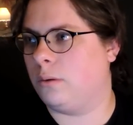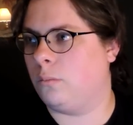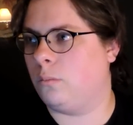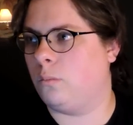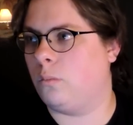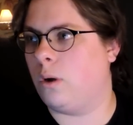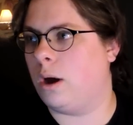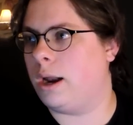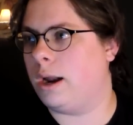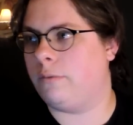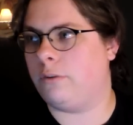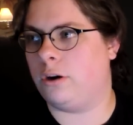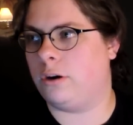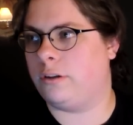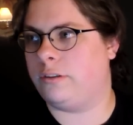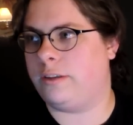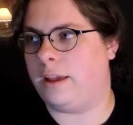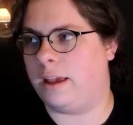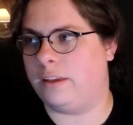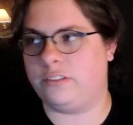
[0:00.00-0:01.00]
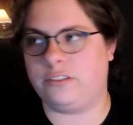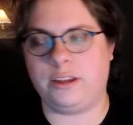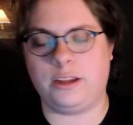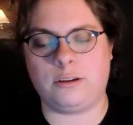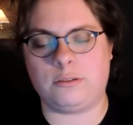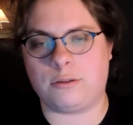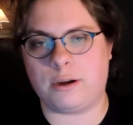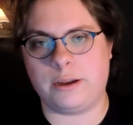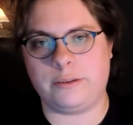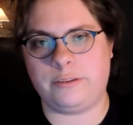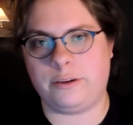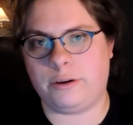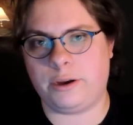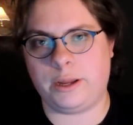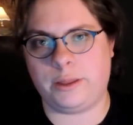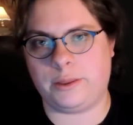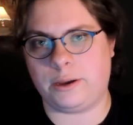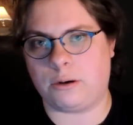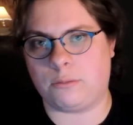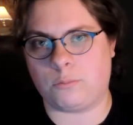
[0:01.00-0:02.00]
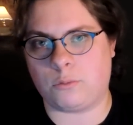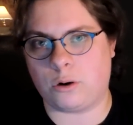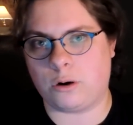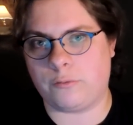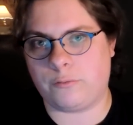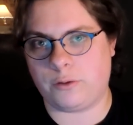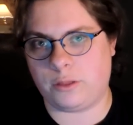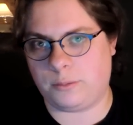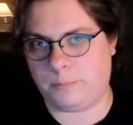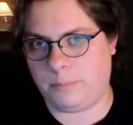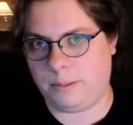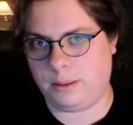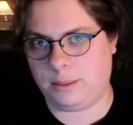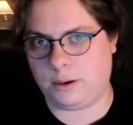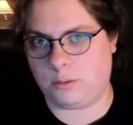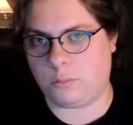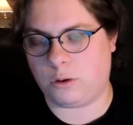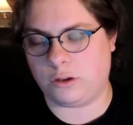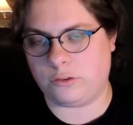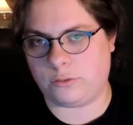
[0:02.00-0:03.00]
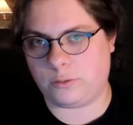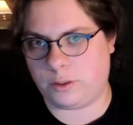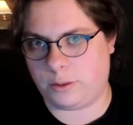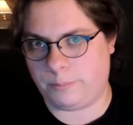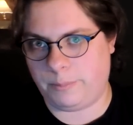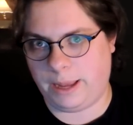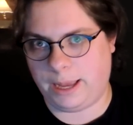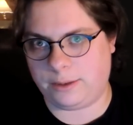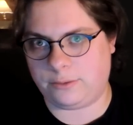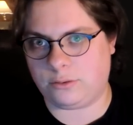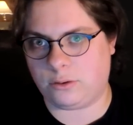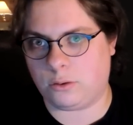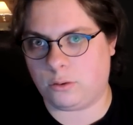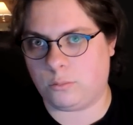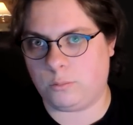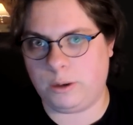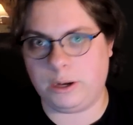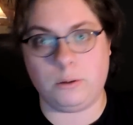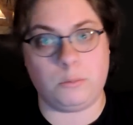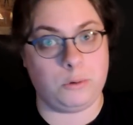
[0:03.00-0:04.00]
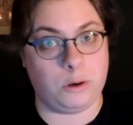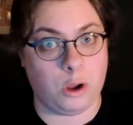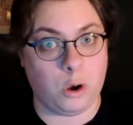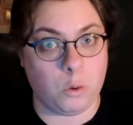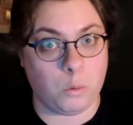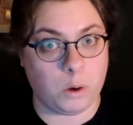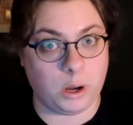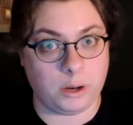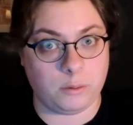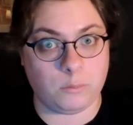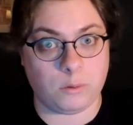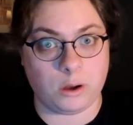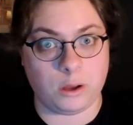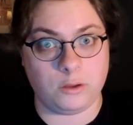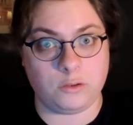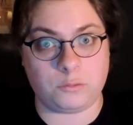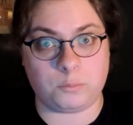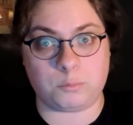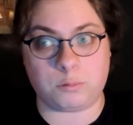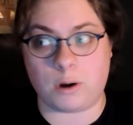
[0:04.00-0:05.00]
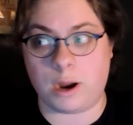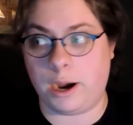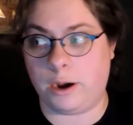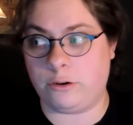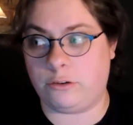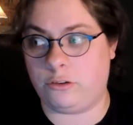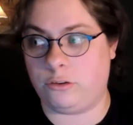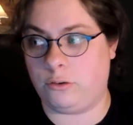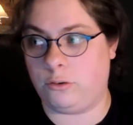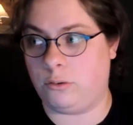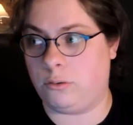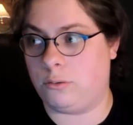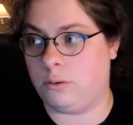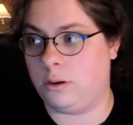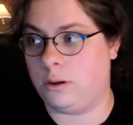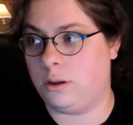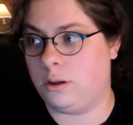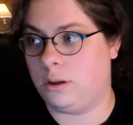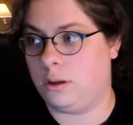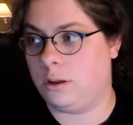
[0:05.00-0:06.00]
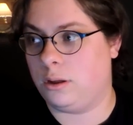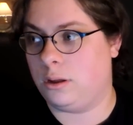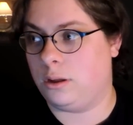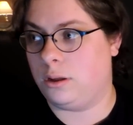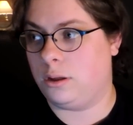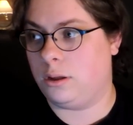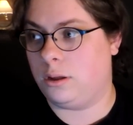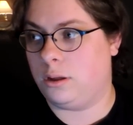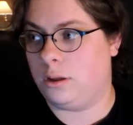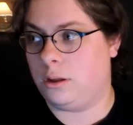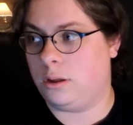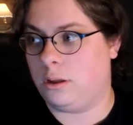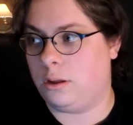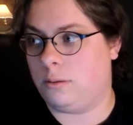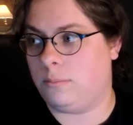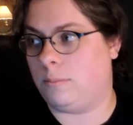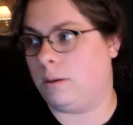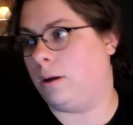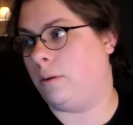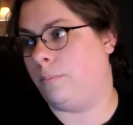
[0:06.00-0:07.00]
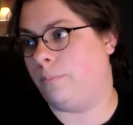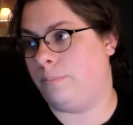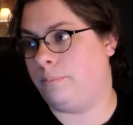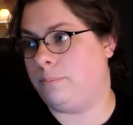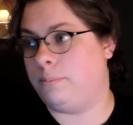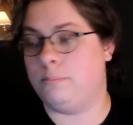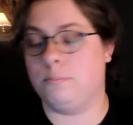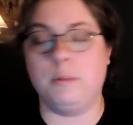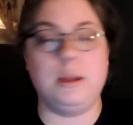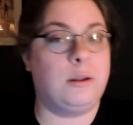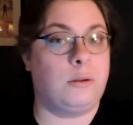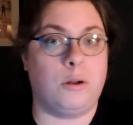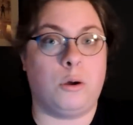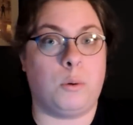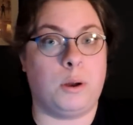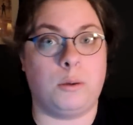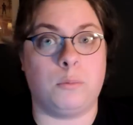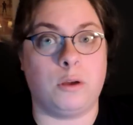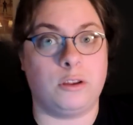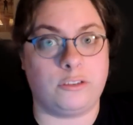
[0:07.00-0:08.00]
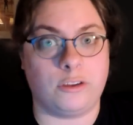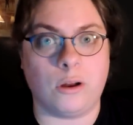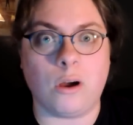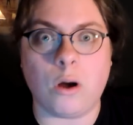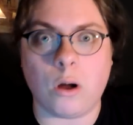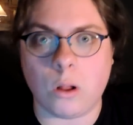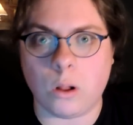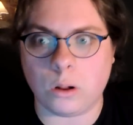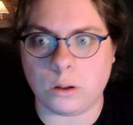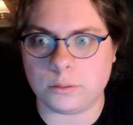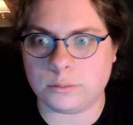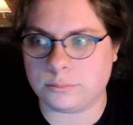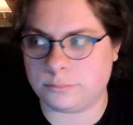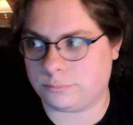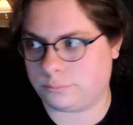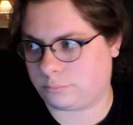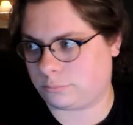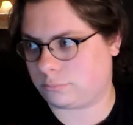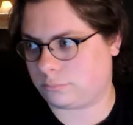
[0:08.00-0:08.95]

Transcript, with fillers: whatever testing criteria there were for the there was for the mantle, we don't know what it was prior to. Well, we don't know what it was at all.